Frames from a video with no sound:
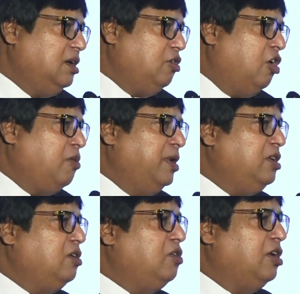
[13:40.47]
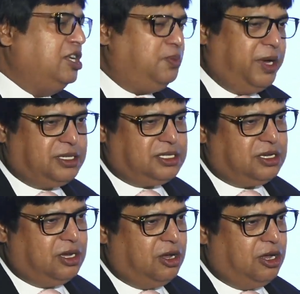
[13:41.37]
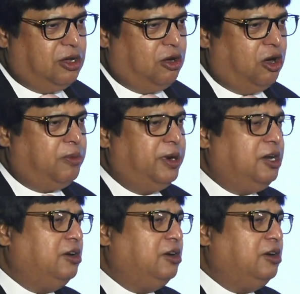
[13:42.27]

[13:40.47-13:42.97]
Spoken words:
augment your knowledge base, augment